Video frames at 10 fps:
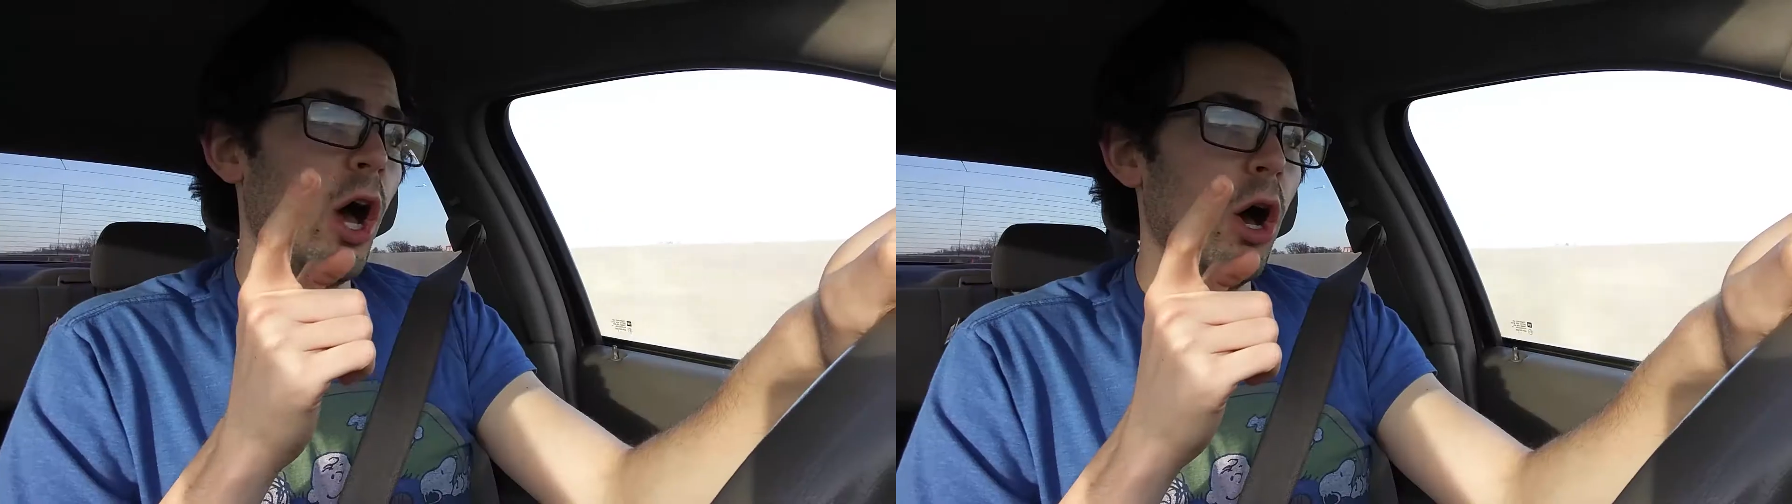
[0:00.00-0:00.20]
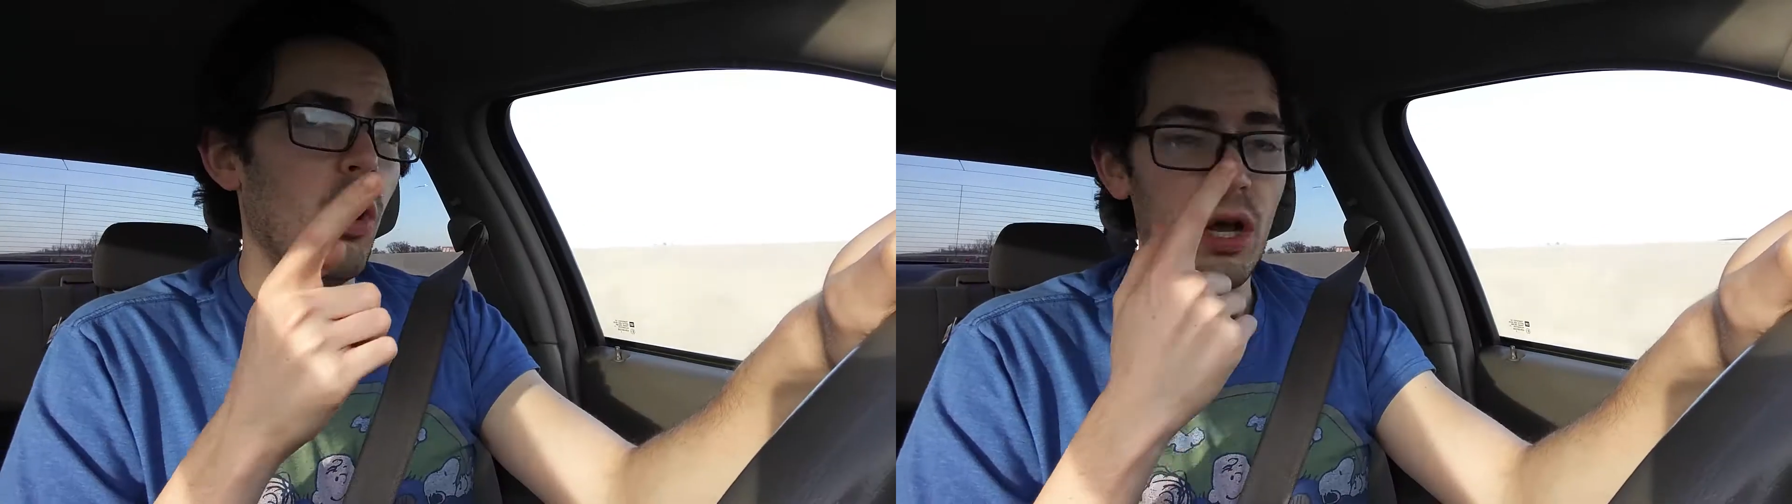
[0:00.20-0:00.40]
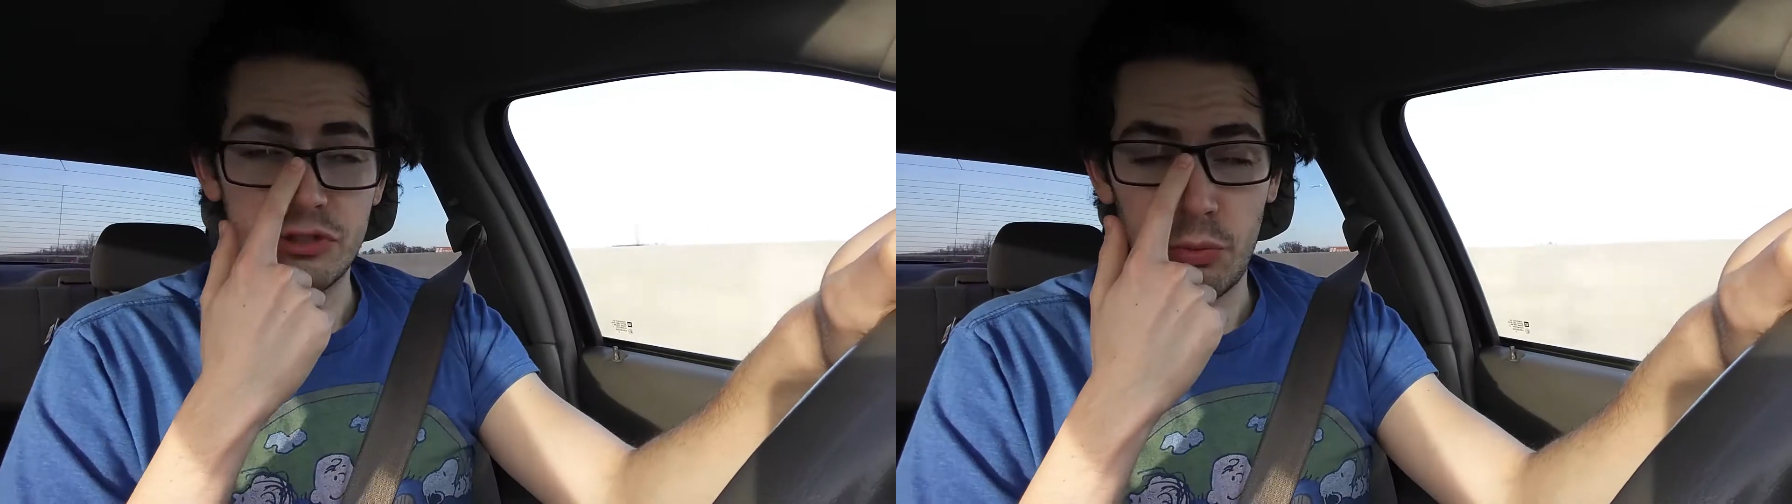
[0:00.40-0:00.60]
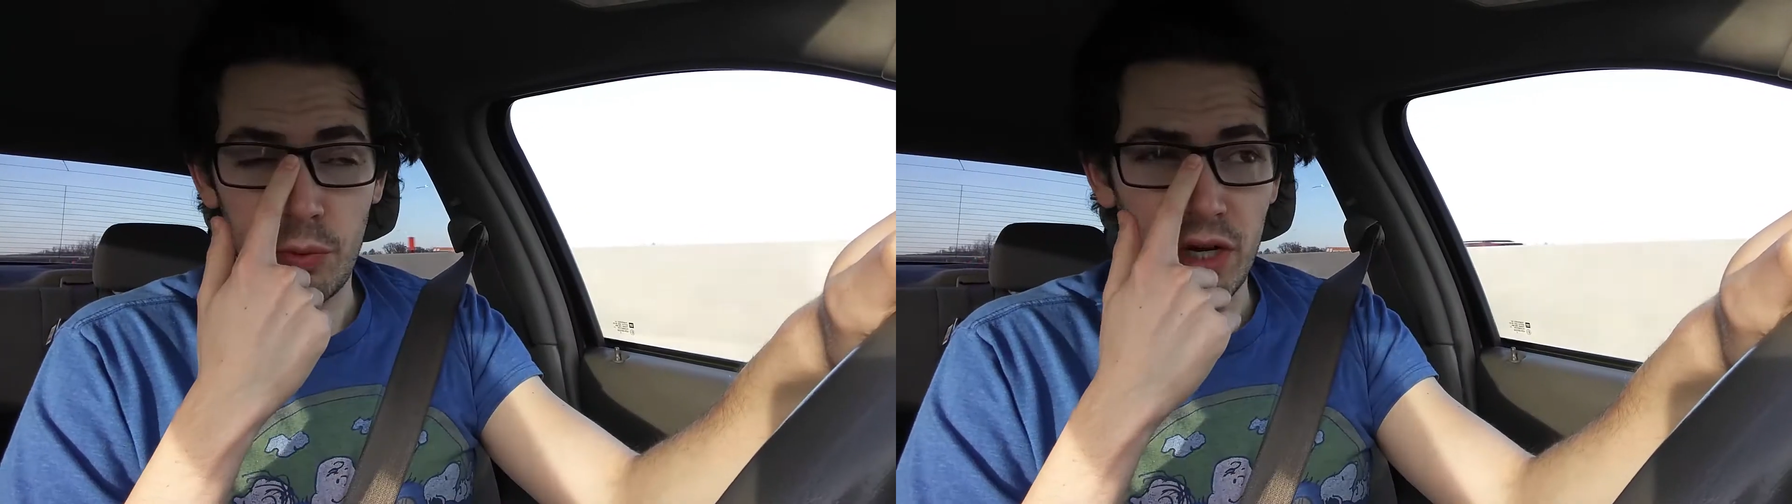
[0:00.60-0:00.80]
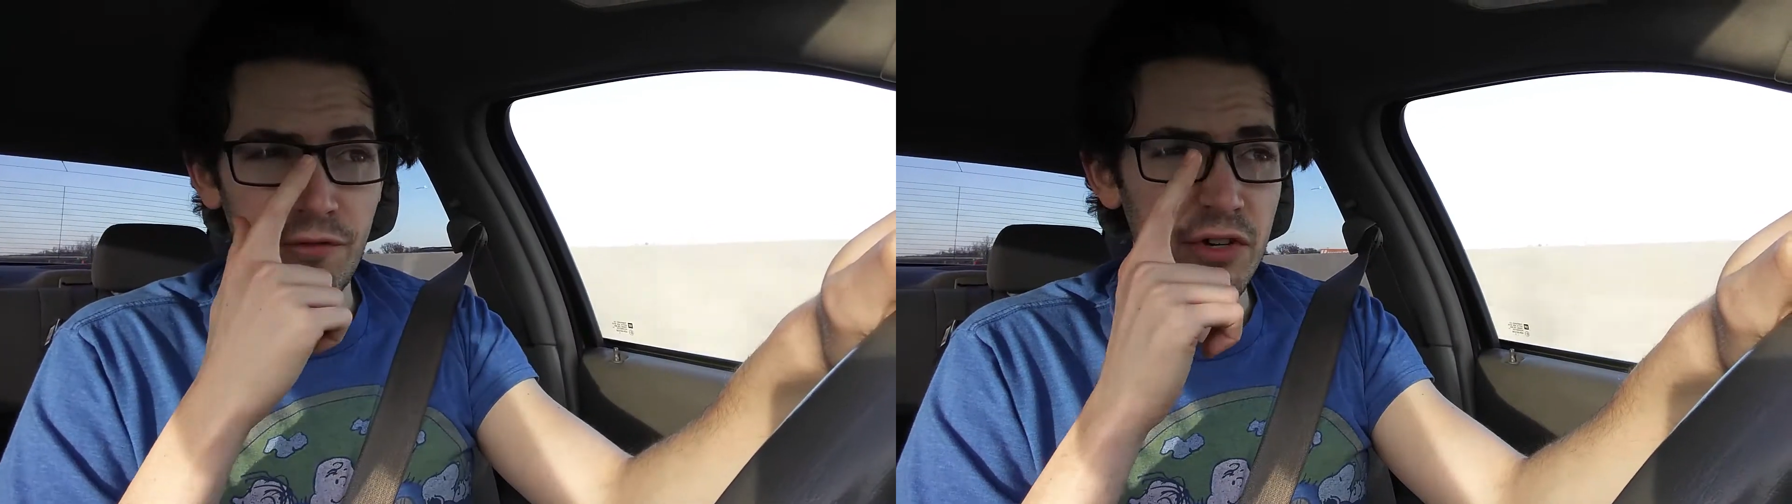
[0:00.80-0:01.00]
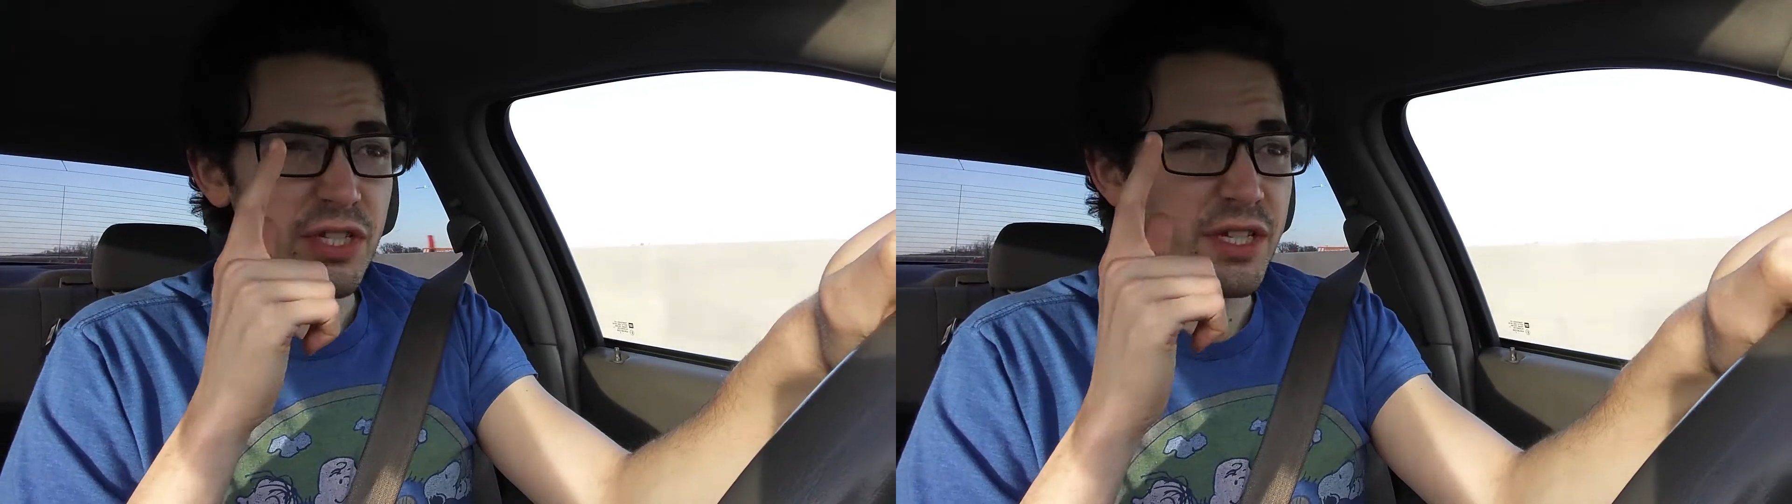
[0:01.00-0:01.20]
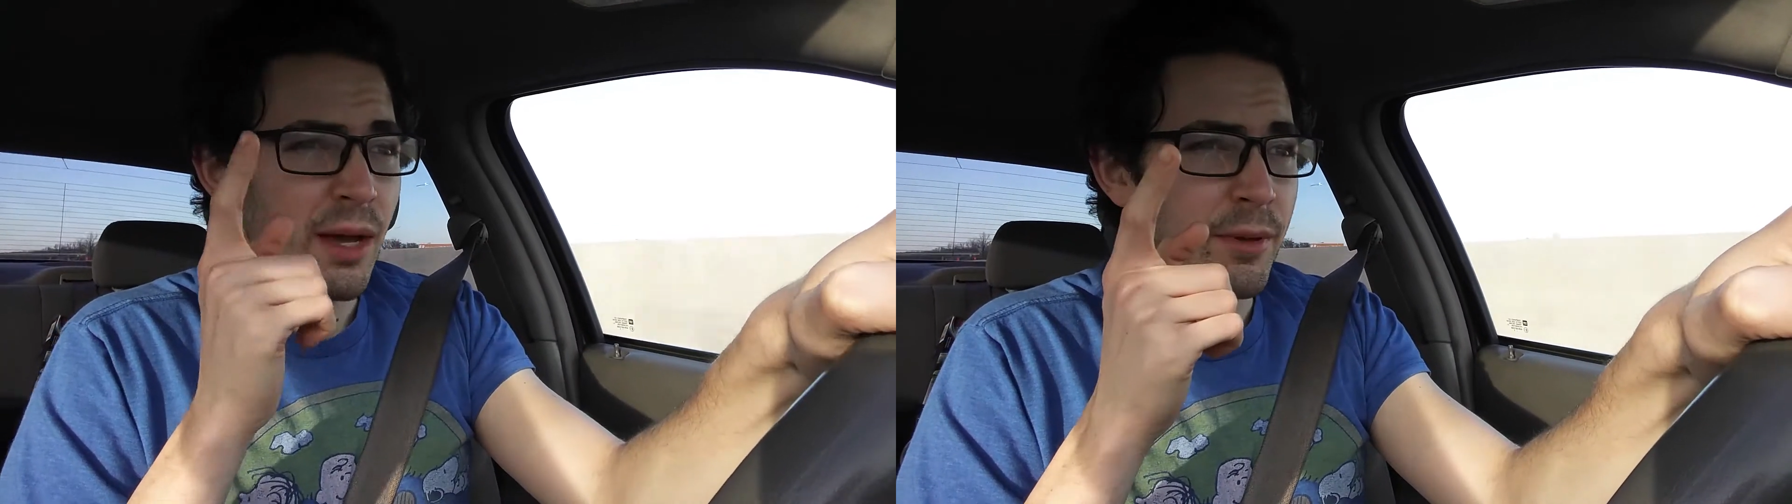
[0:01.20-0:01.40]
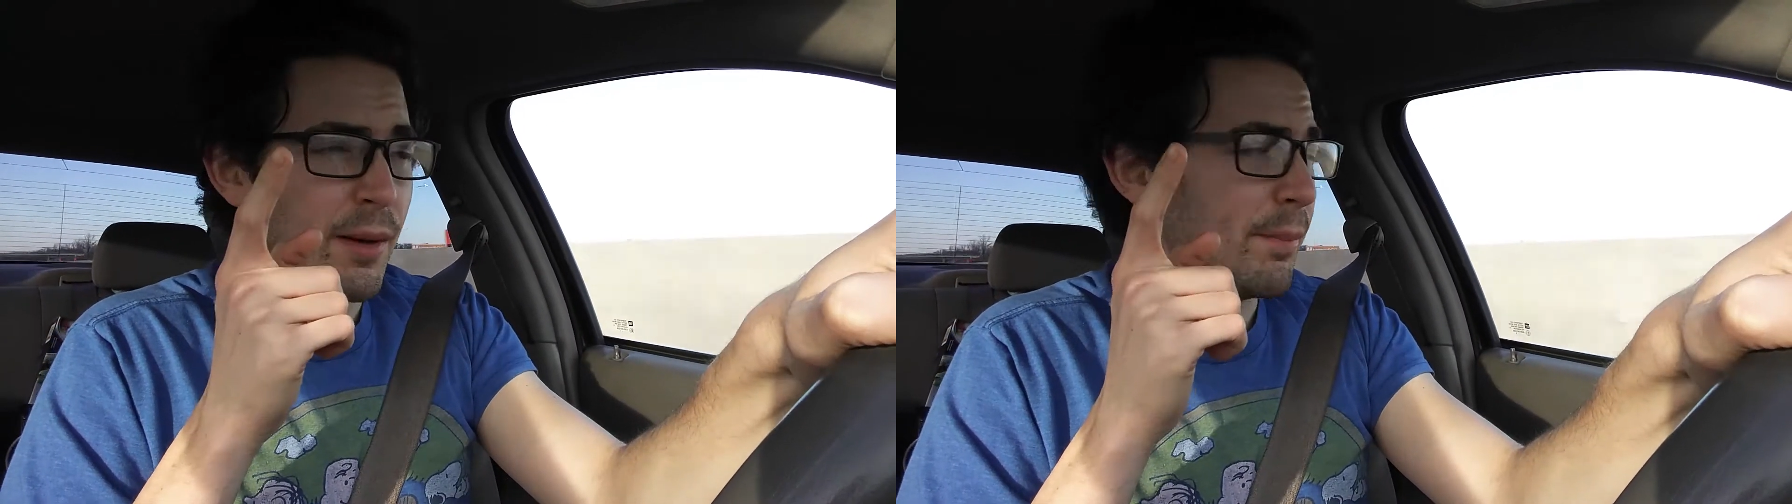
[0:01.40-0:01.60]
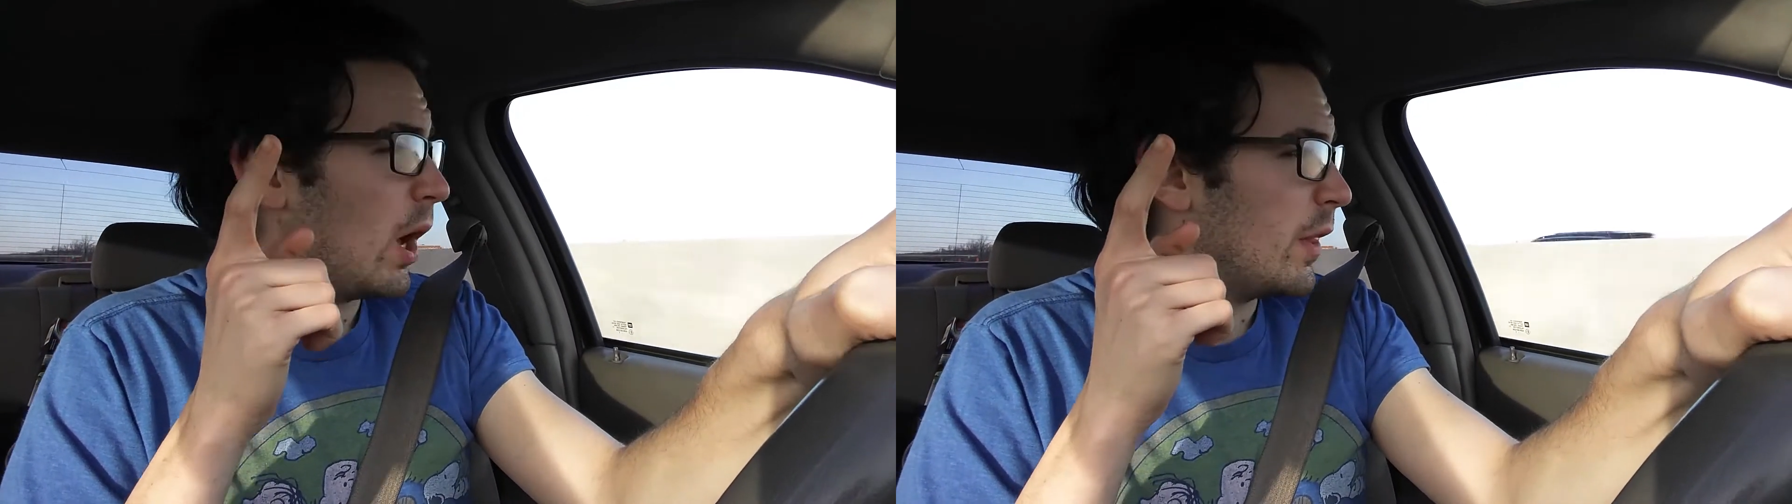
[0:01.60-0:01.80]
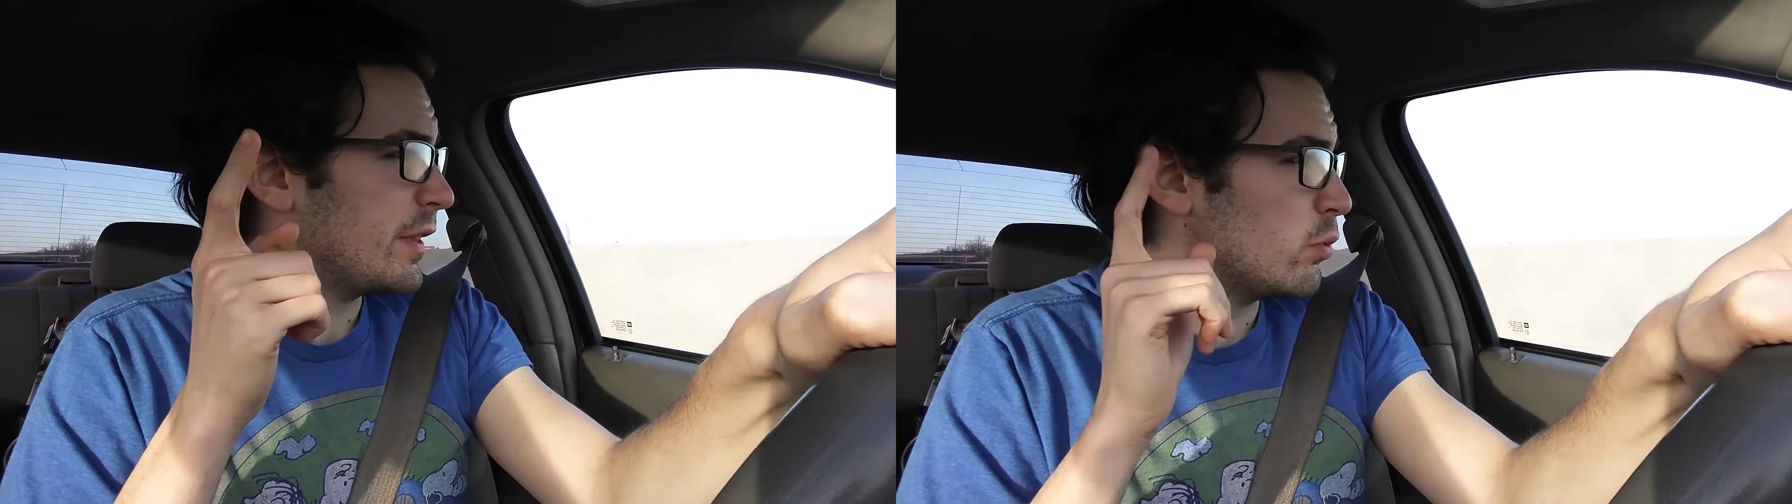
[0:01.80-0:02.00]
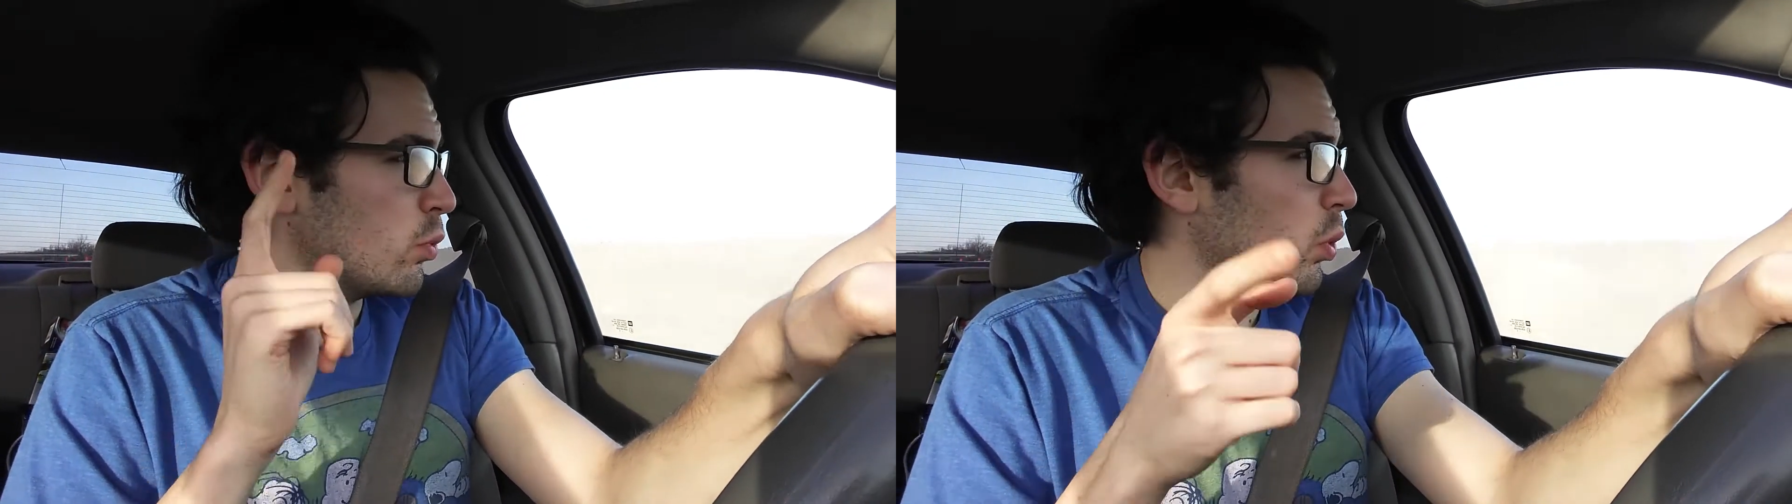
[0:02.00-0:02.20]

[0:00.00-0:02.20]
Oh, also, we are officially coming up on the